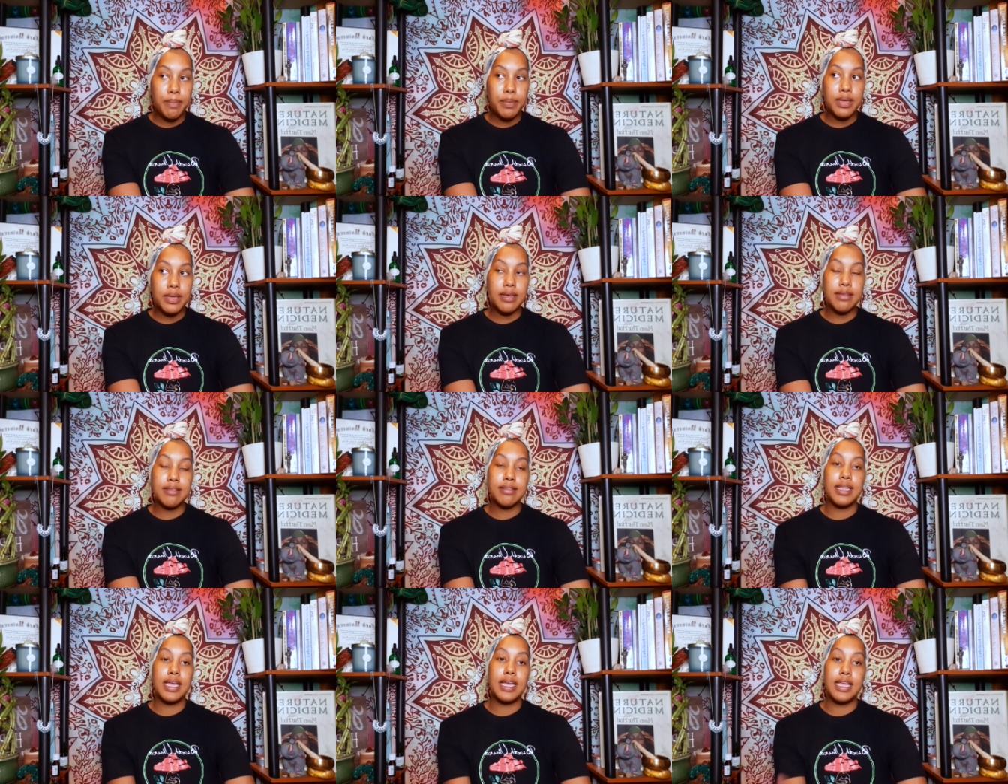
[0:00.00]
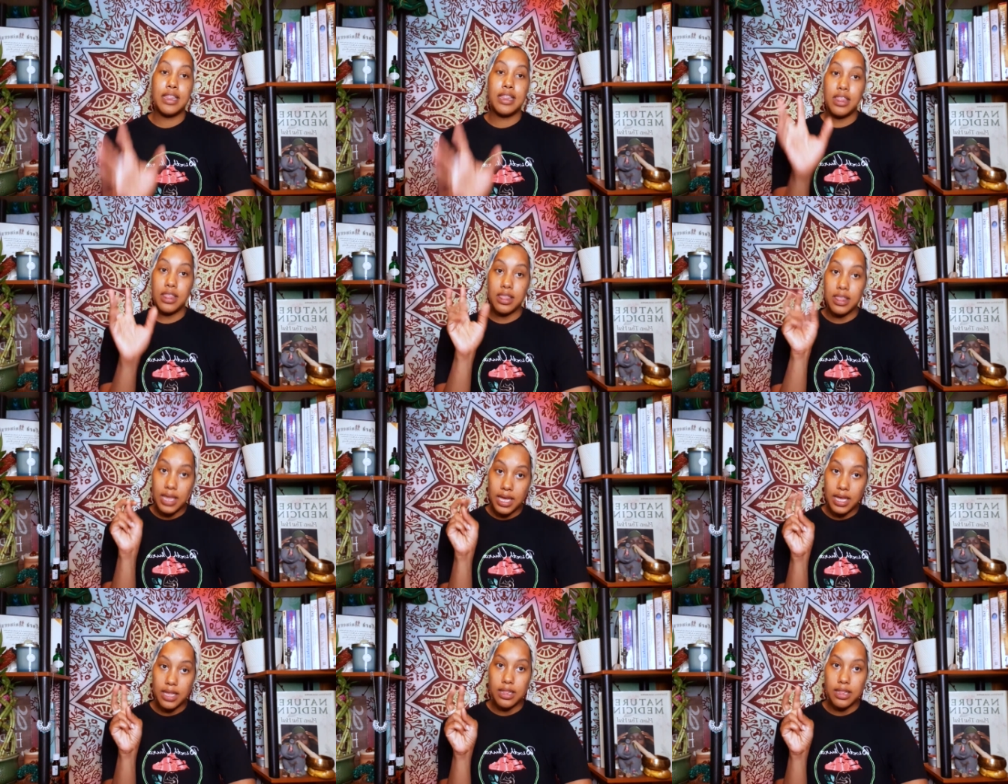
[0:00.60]
because they
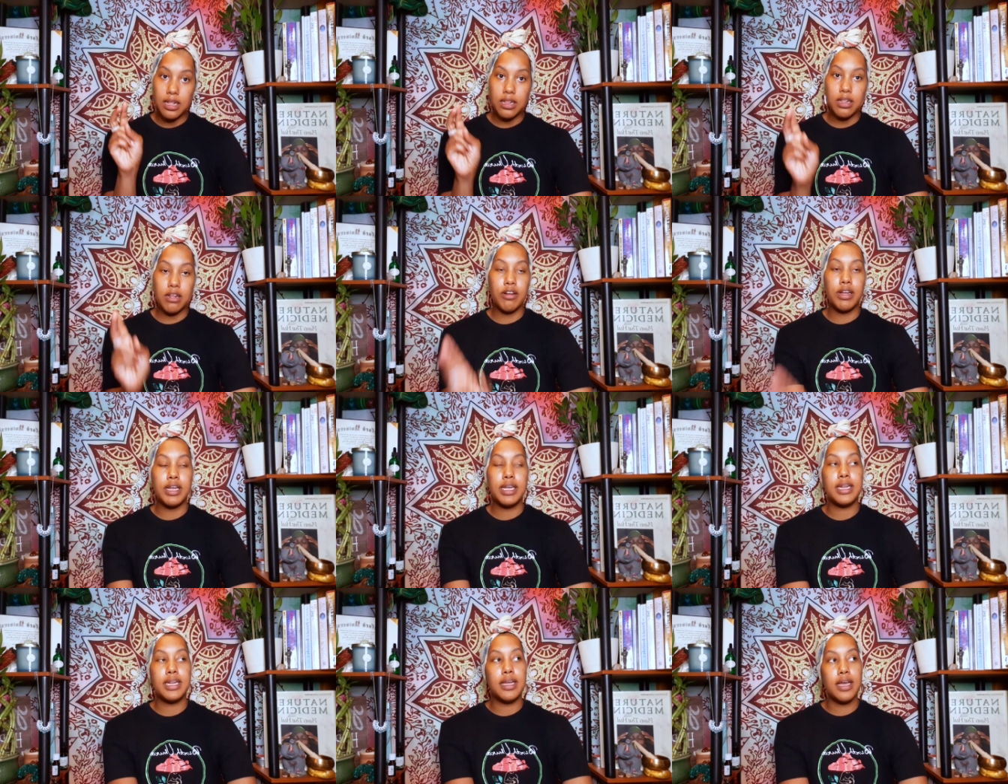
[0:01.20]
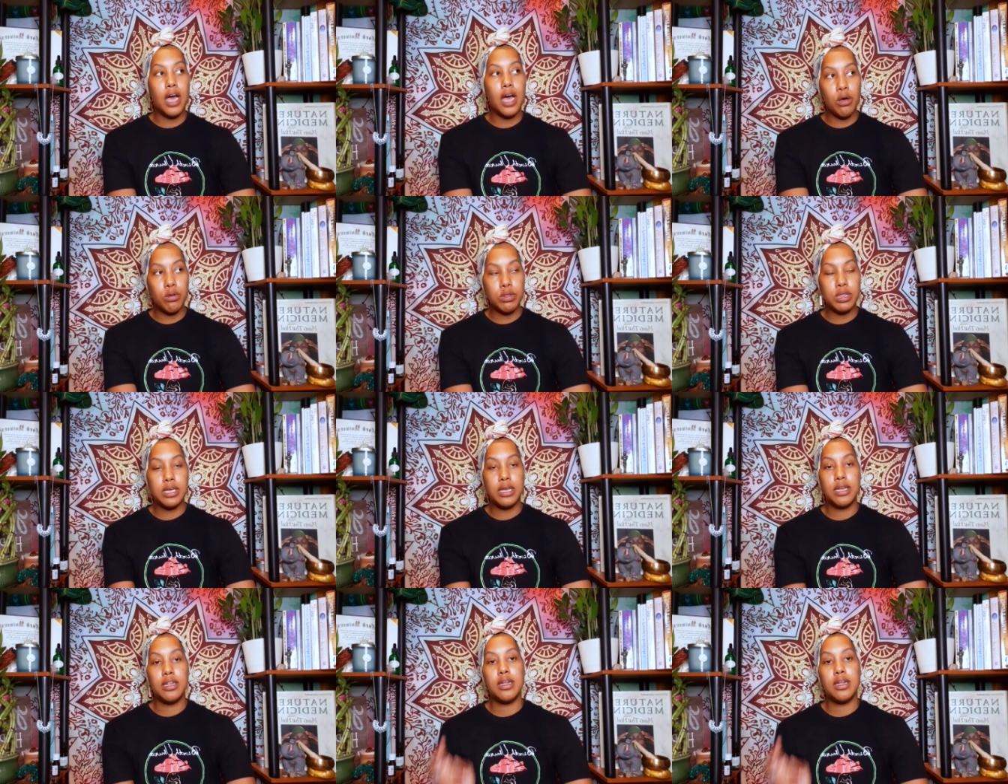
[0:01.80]
think that they're eating
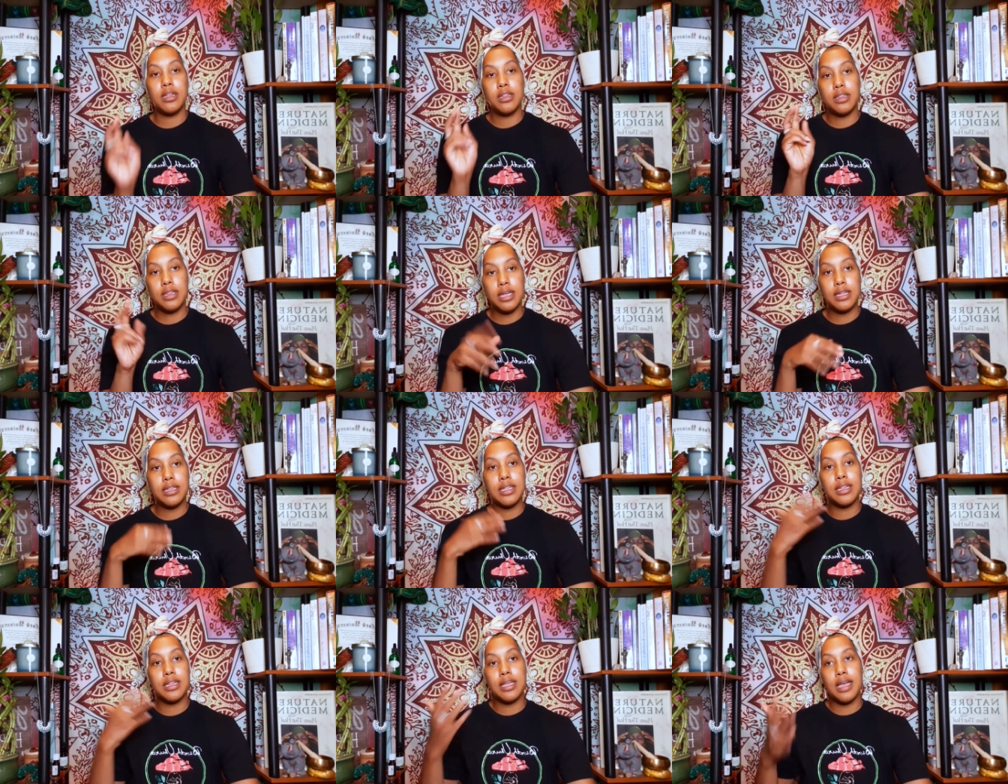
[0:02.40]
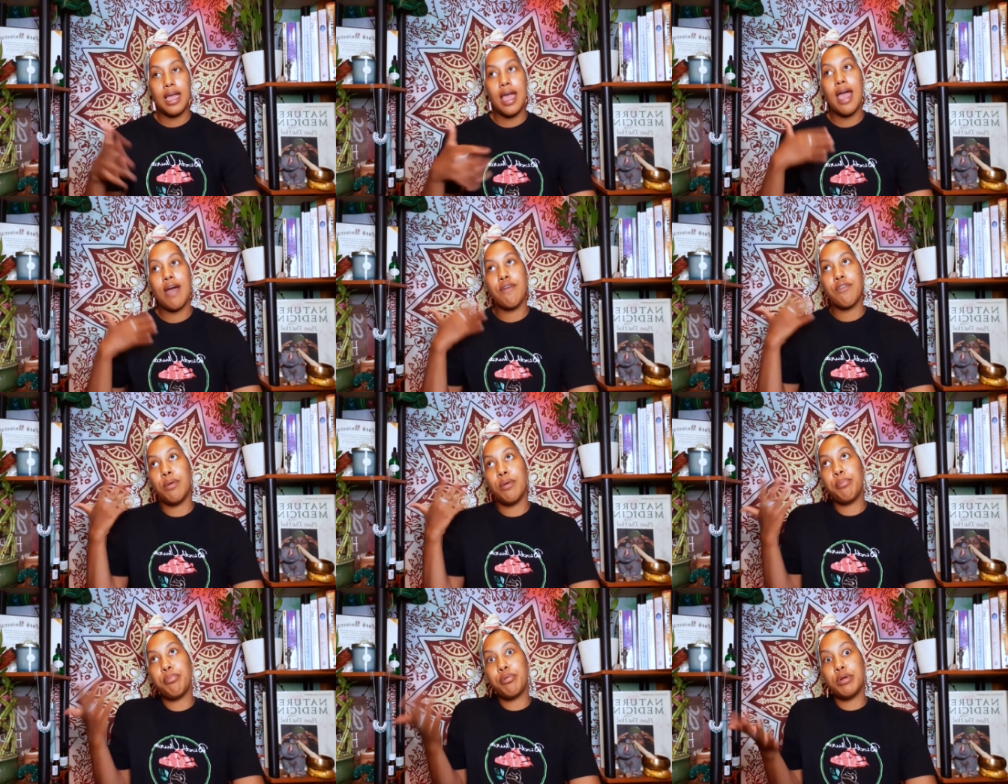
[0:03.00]
healthy and they think that they have
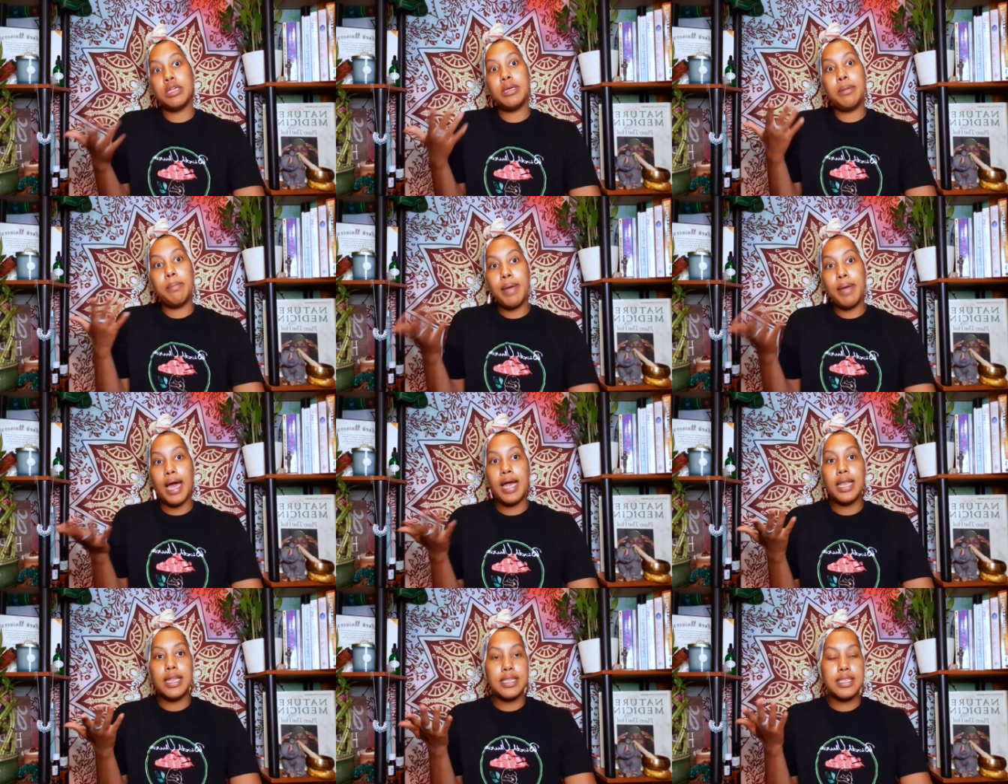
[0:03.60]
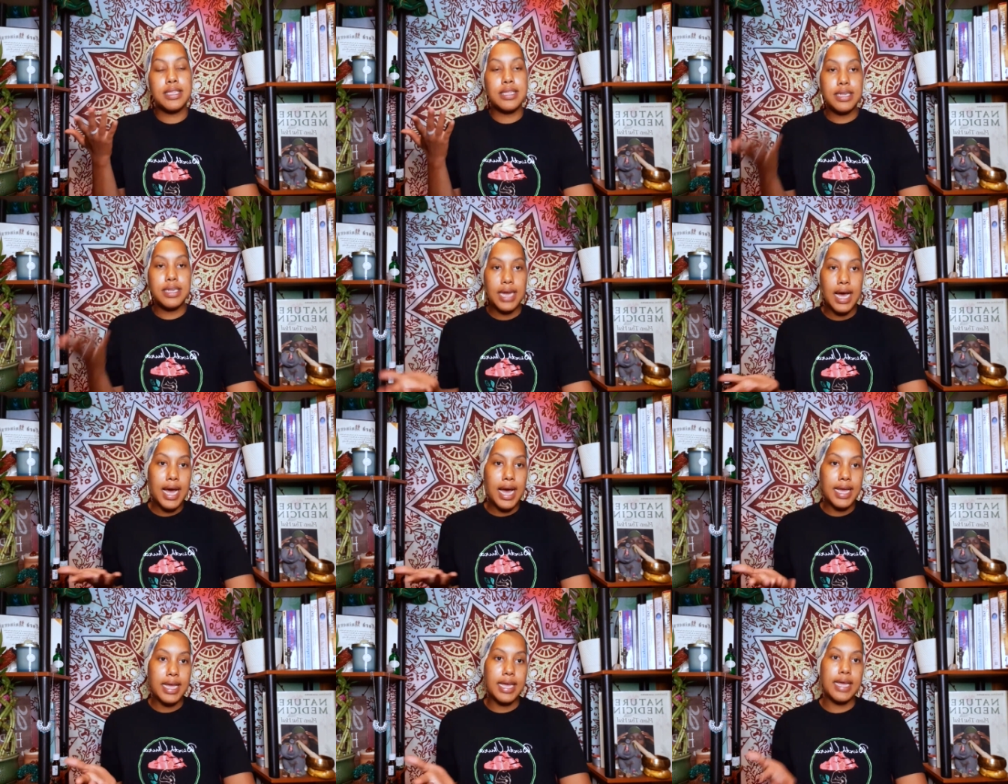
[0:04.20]
a pretty balanced
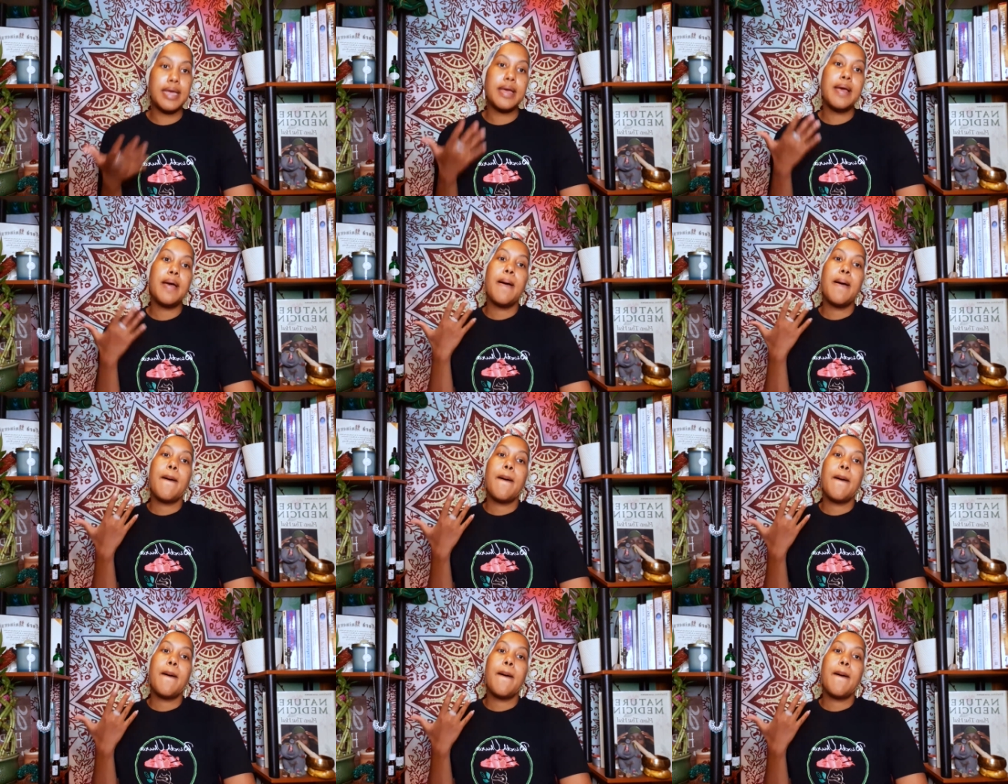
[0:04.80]
diet,